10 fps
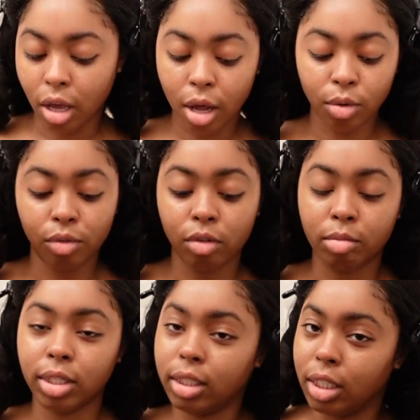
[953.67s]
Y'all know I'm from
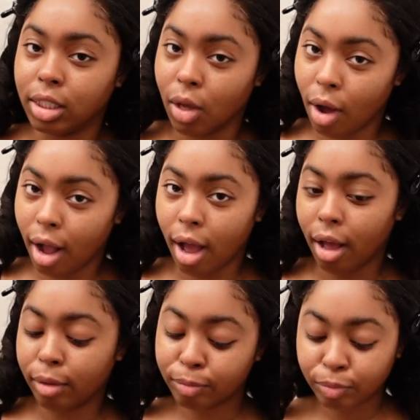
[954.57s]
DC, so I
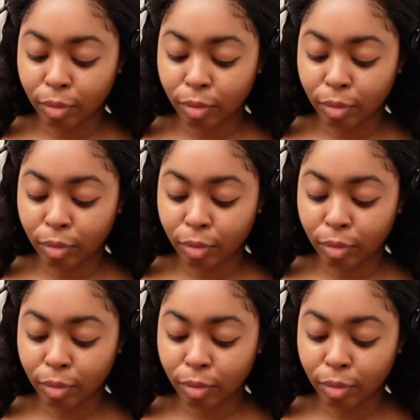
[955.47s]
got